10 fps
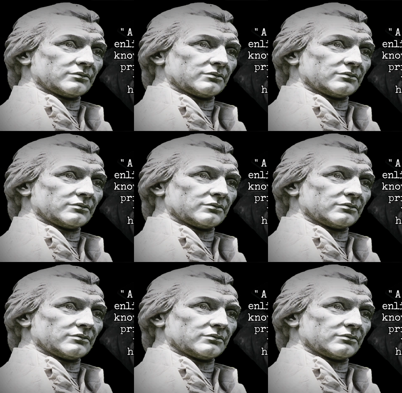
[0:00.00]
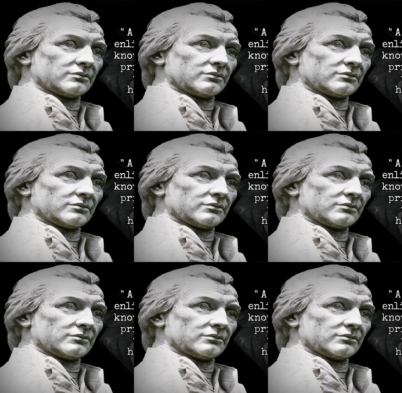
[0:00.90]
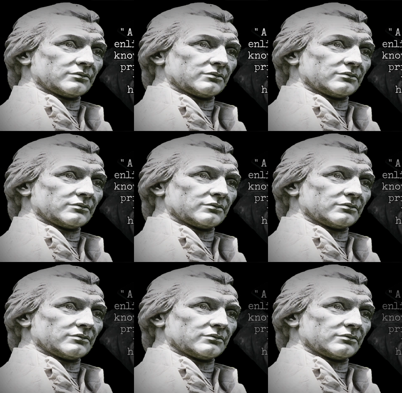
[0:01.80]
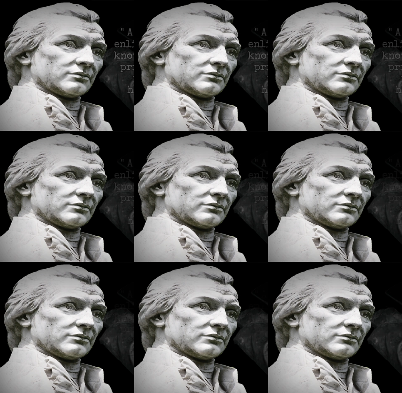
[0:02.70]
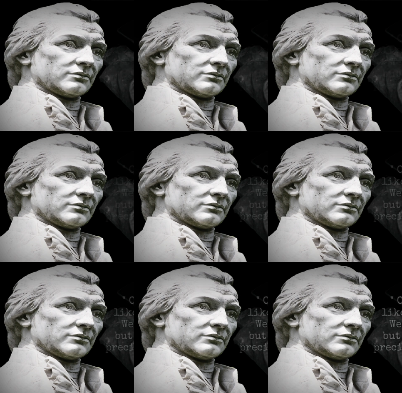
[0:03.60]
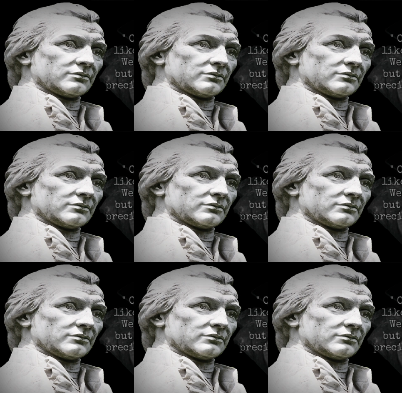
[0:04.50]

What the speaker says: Nothing is said.